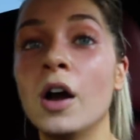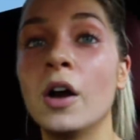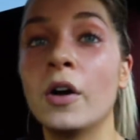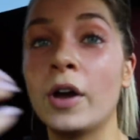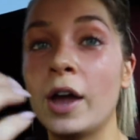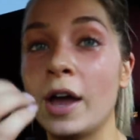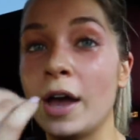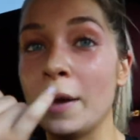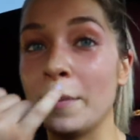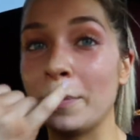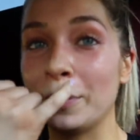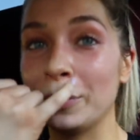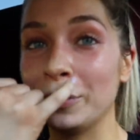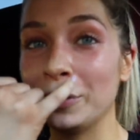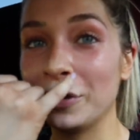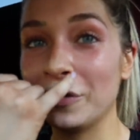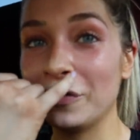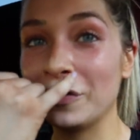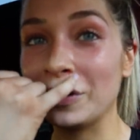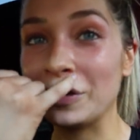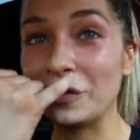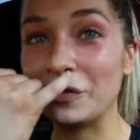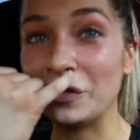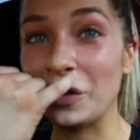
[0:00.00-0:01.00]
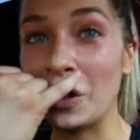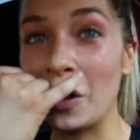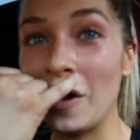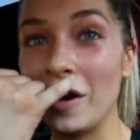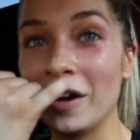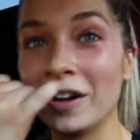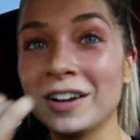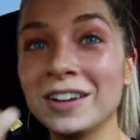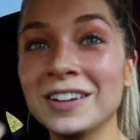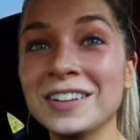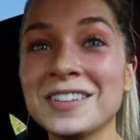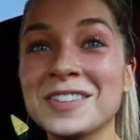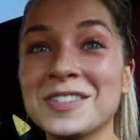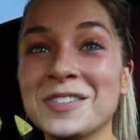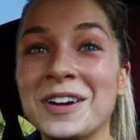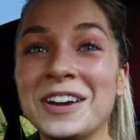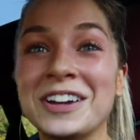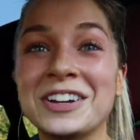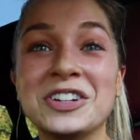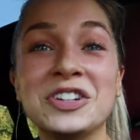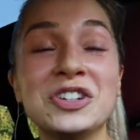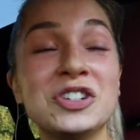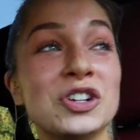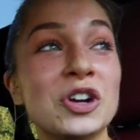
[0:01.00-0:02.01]
Okay, I pulled over to vlog so I
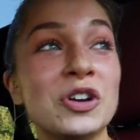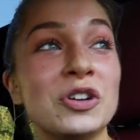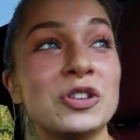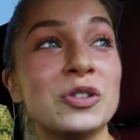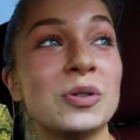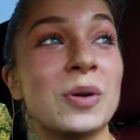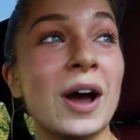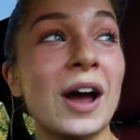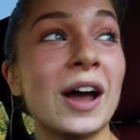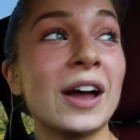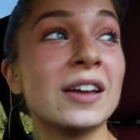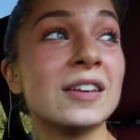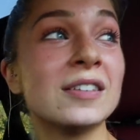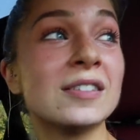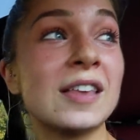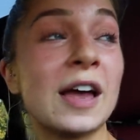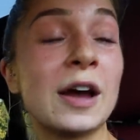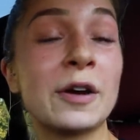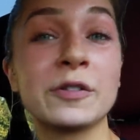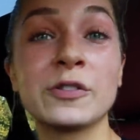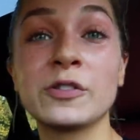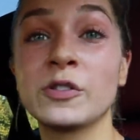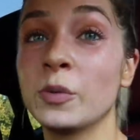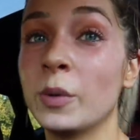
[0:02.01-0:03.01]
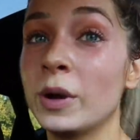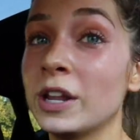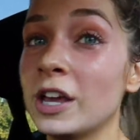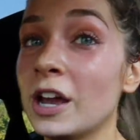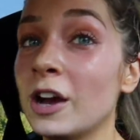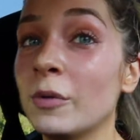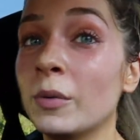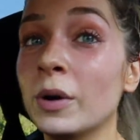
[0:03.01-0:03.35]
could show you guys how sweaty I